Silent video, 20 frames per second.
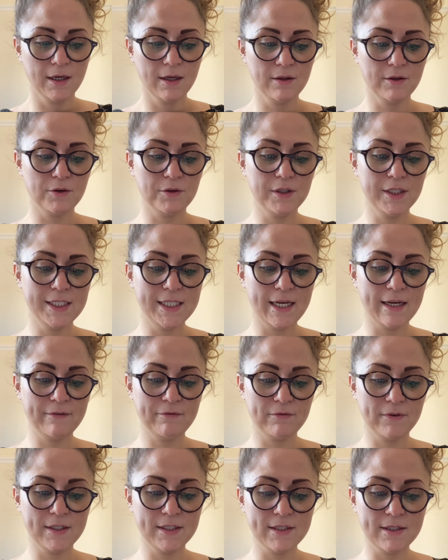The other day,
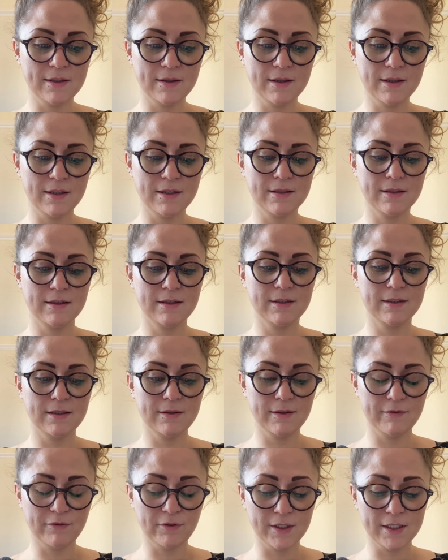for instance,
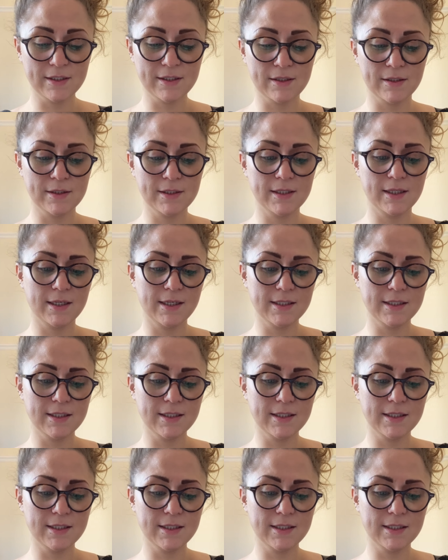the